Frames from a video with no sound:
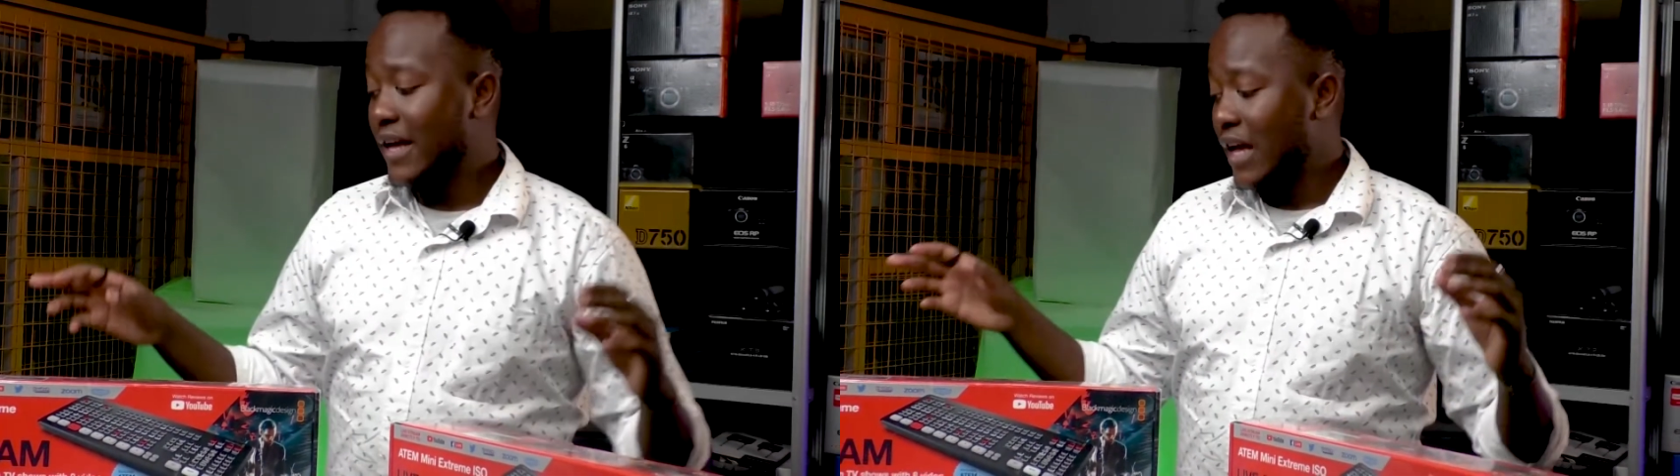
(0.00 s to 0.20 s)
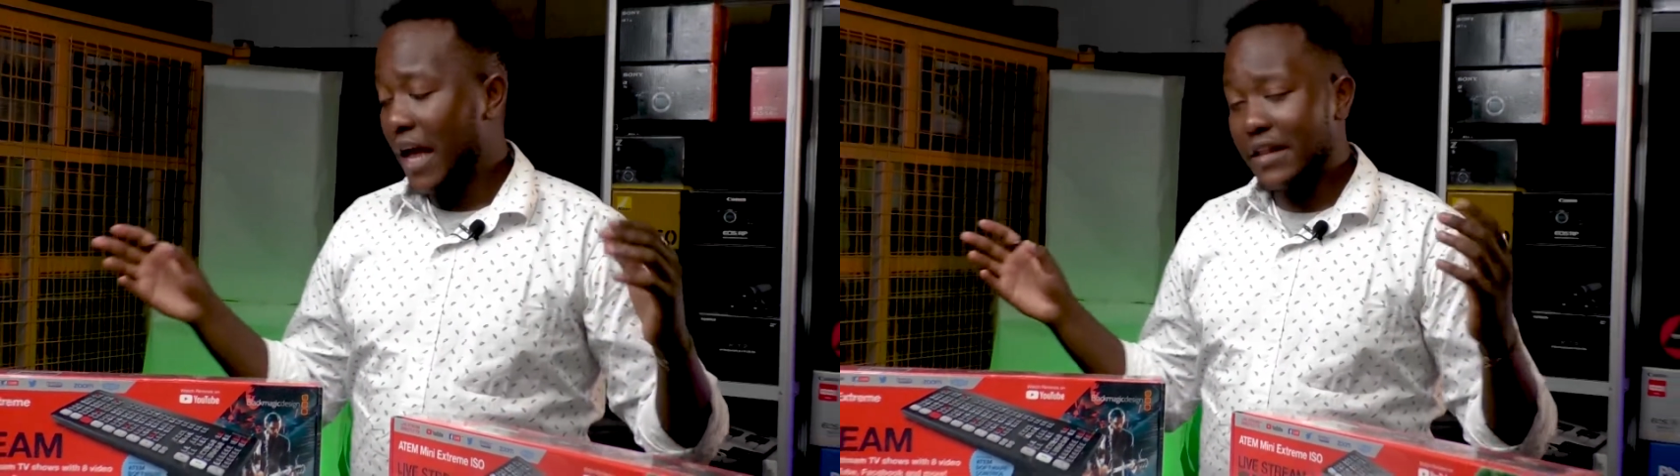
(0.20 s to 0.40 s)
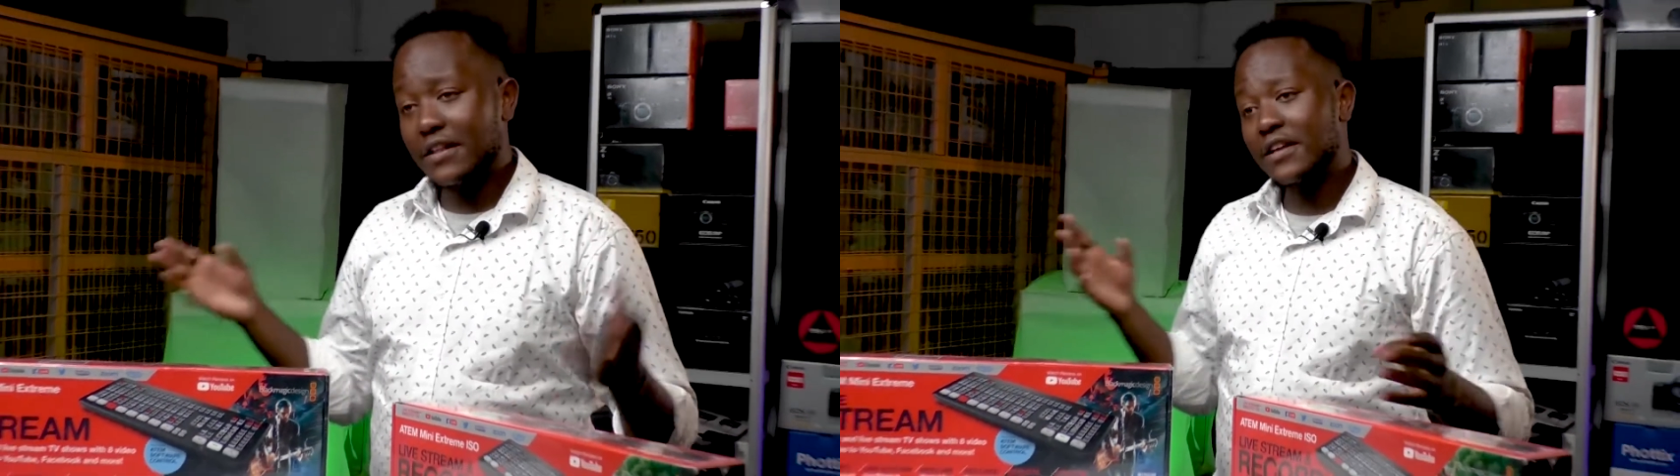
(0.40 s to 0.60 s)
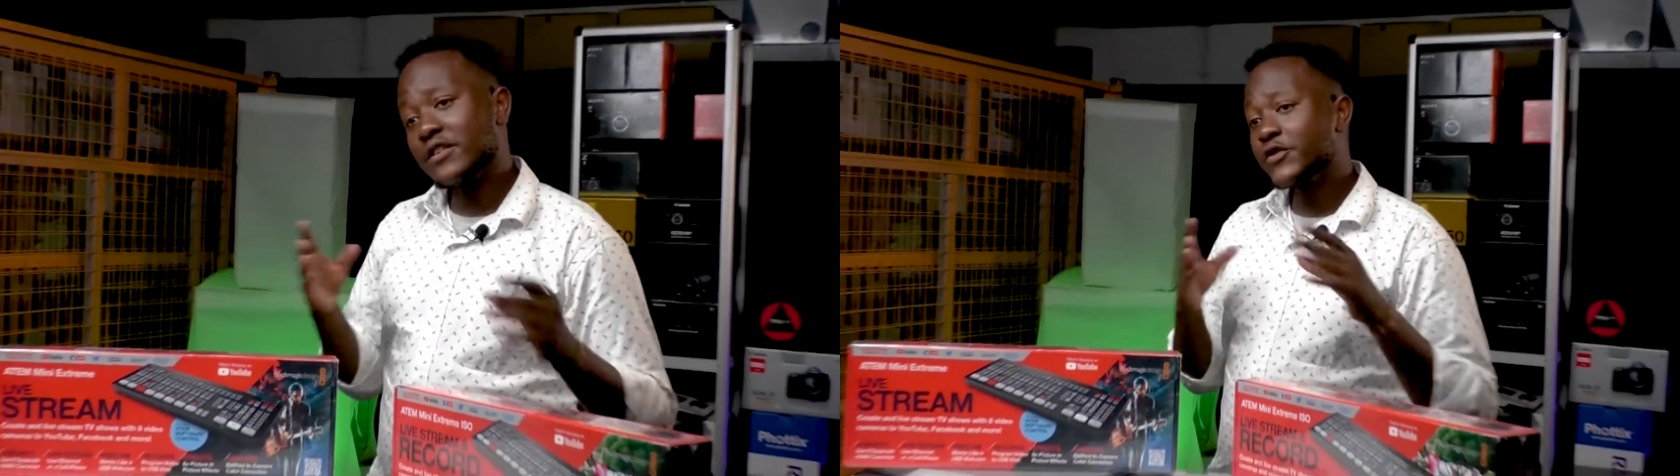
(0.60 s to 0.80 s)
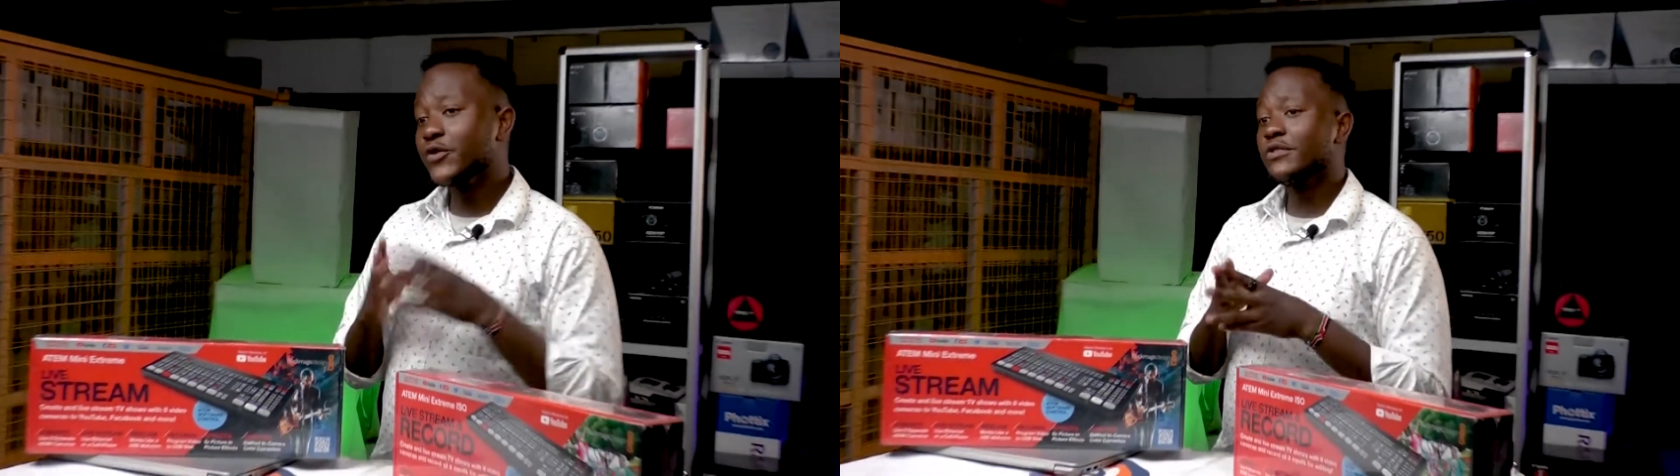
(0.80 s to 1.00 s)
And the thing is,
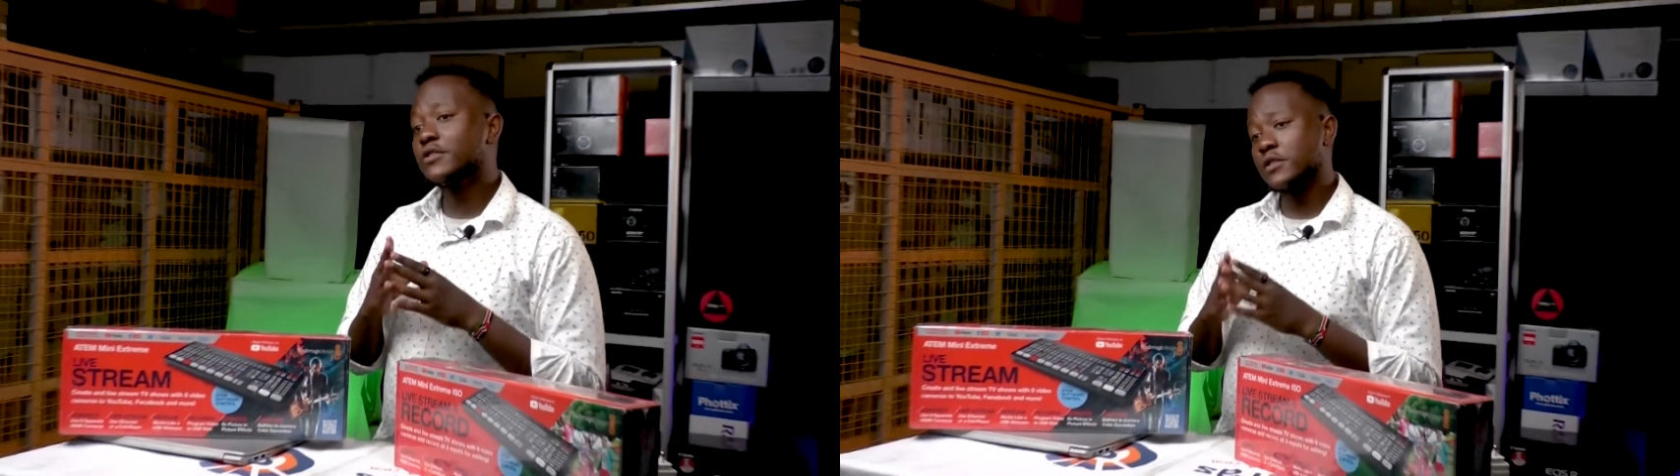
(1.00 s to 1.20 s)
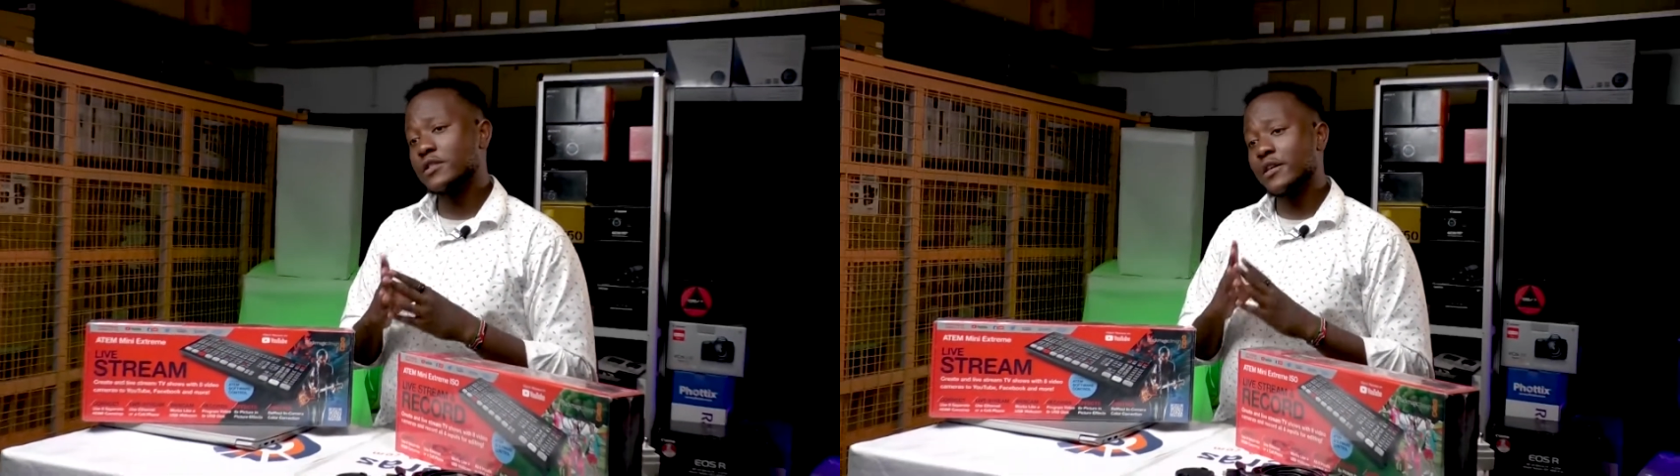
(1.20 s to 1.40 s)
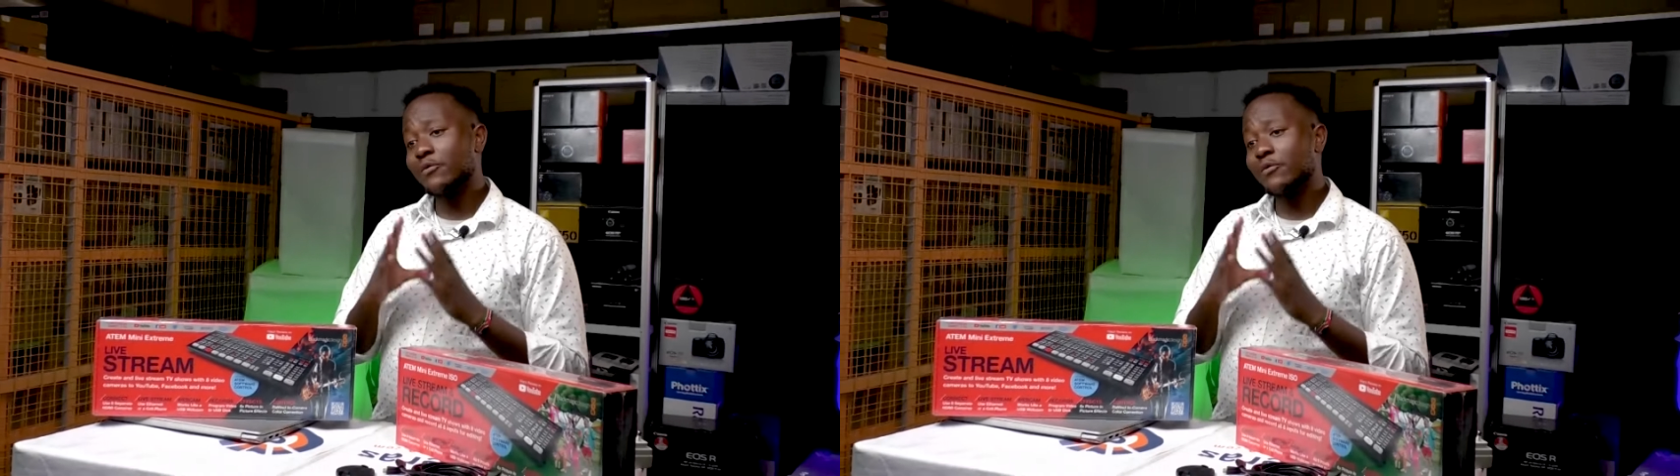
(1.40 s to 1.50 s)
you need to decide